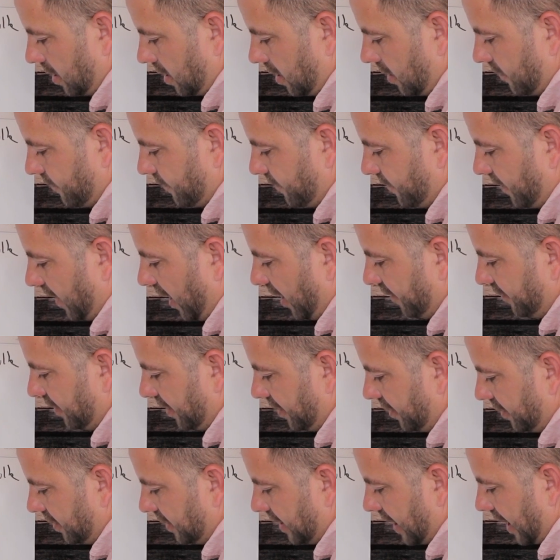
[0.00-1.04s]
a
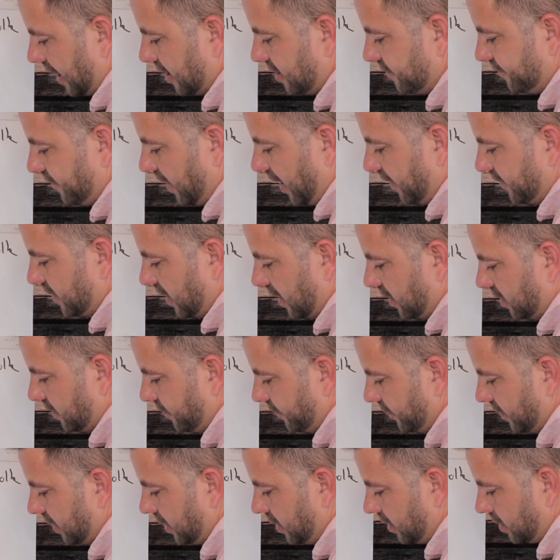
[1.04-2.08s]
$595
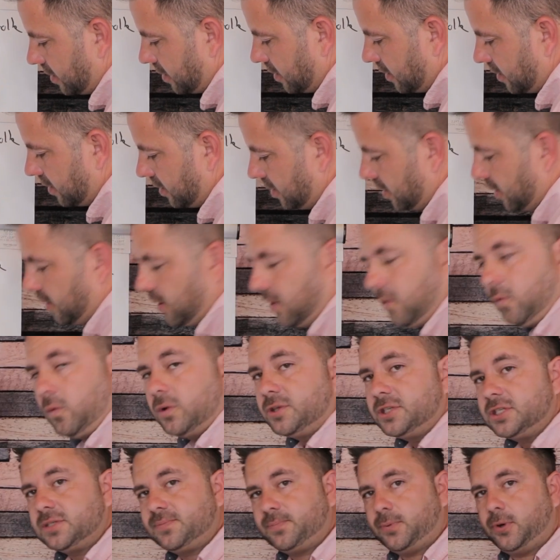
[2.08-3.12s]
fee,
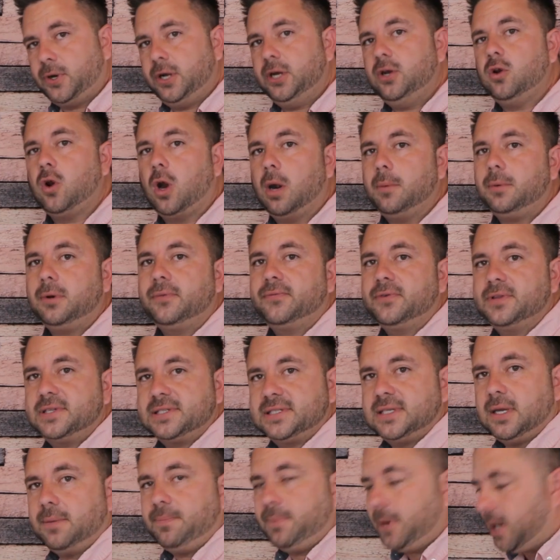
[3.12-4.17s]
which is pretty normal for the
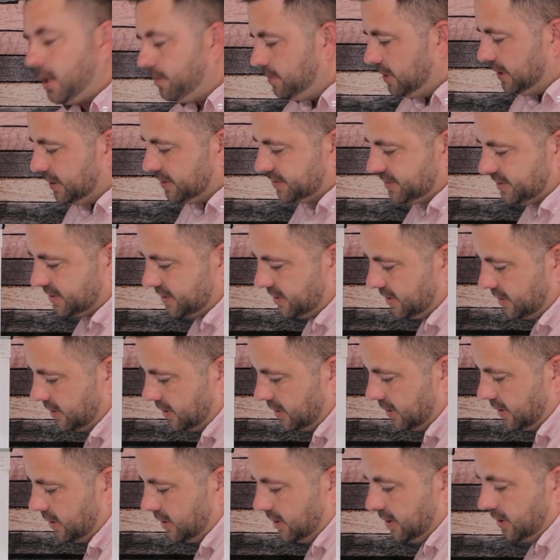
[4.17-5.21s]
subprime deals.
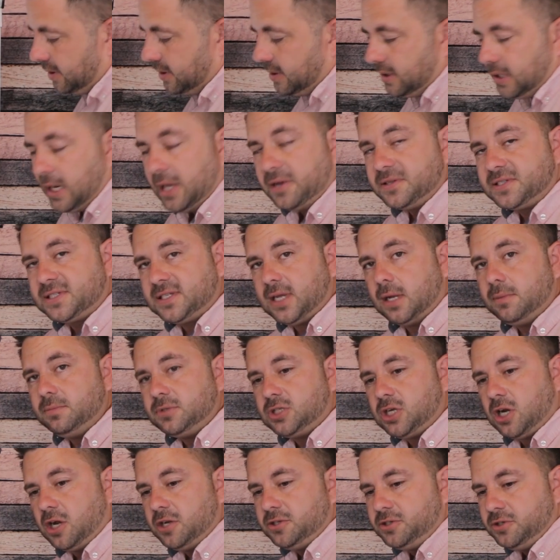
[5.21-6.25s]
Now, some
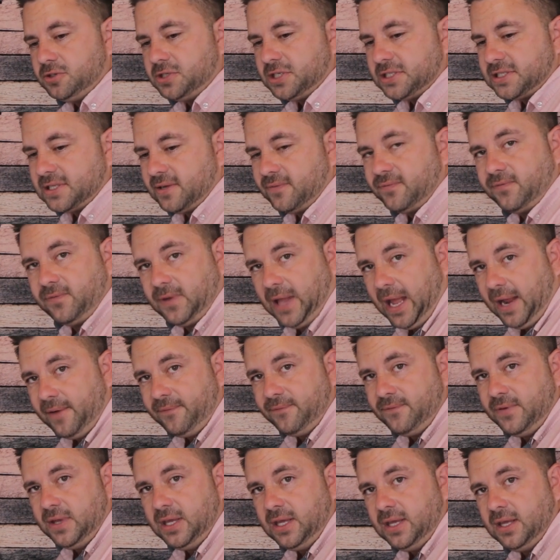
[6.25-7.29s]
charge you just a
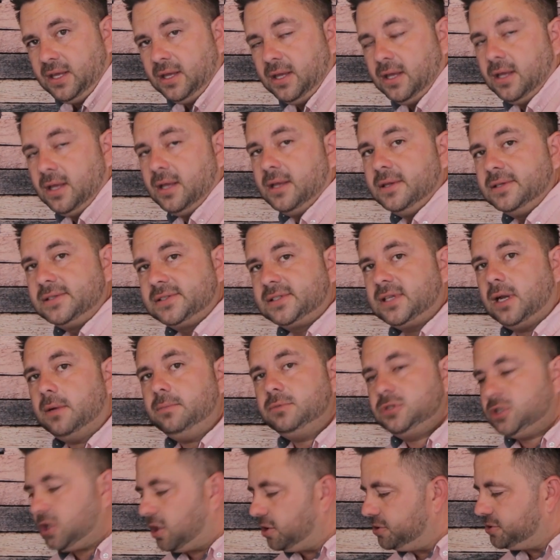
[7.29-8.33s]
flat fee. Some
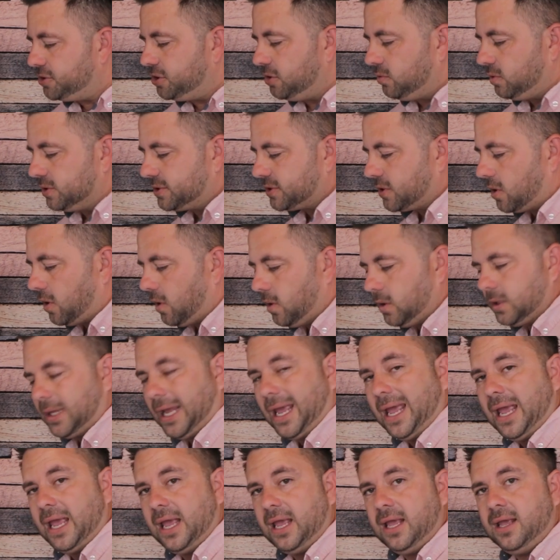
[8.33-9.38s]
charge you what's called
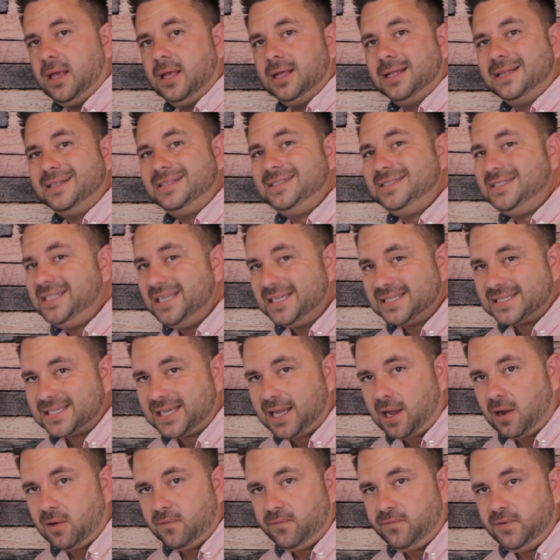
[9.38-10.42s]
a
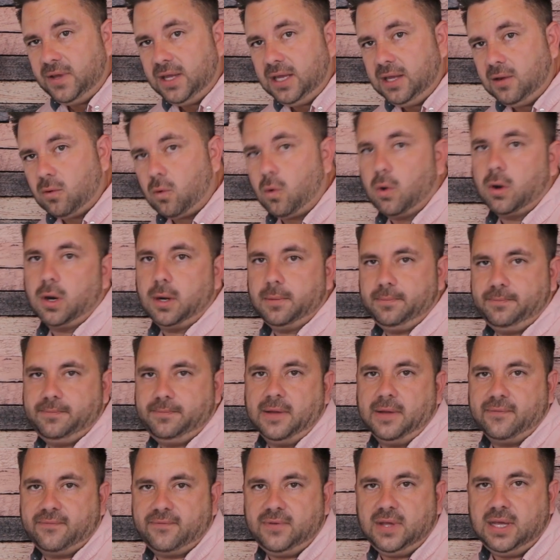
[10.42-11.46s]
discount fee, or
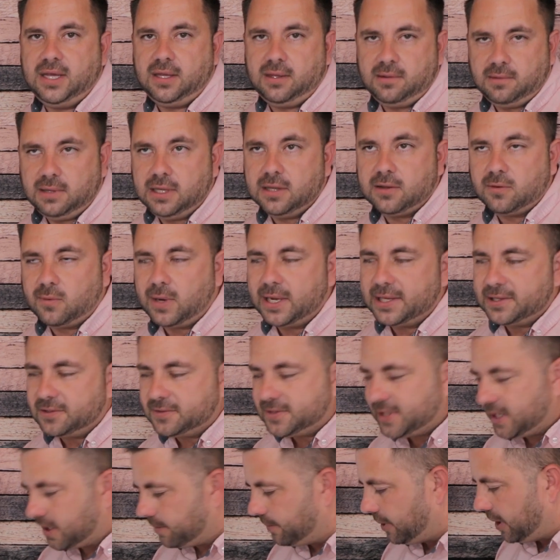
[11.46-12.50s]
fee, either way, they're
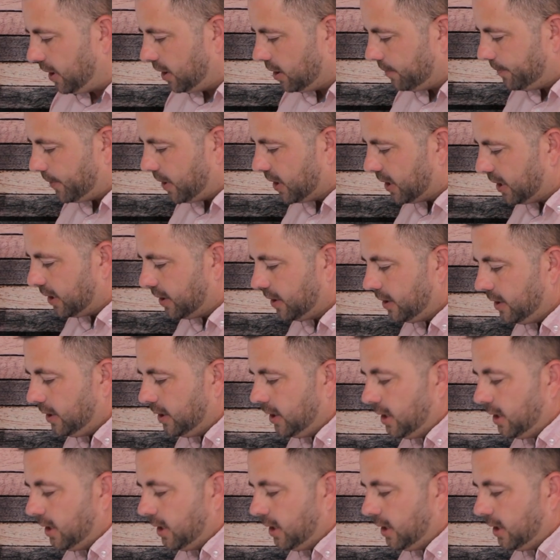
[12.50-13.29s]
taking money out of your pocket,